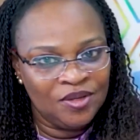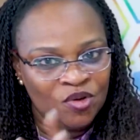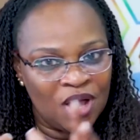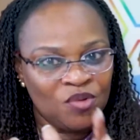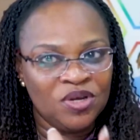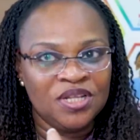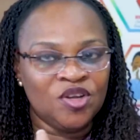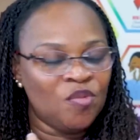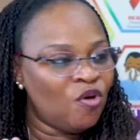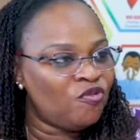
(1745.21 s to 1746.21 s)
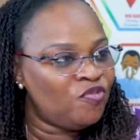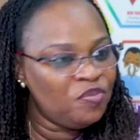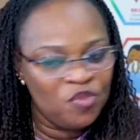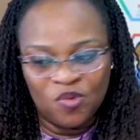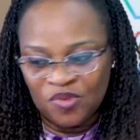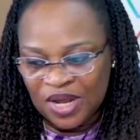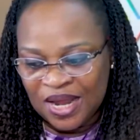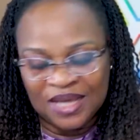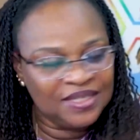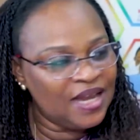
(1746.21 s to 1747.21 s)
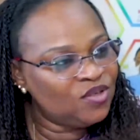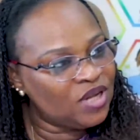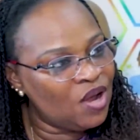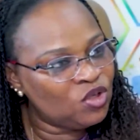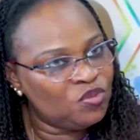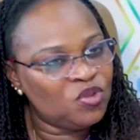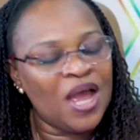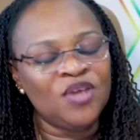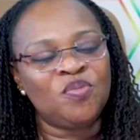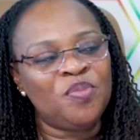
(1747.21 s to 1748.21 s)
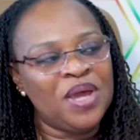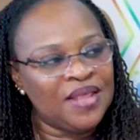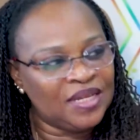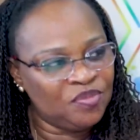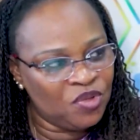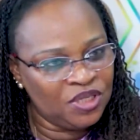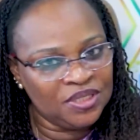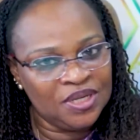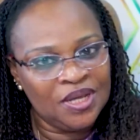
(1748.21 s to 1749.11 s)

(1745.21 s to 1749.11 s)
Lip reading: You calculate the number of people that are assigned to that hospital and you pay that money.